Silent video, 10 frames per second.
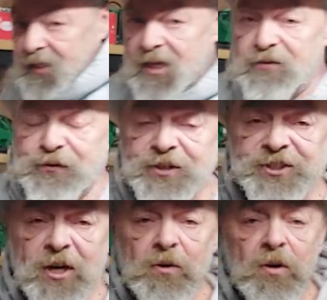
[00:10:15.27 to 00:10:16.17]
if you
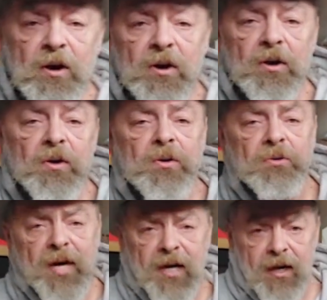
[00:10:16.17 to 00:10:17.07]
show
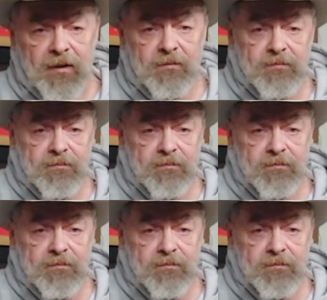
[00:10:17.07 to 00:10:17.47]
reining,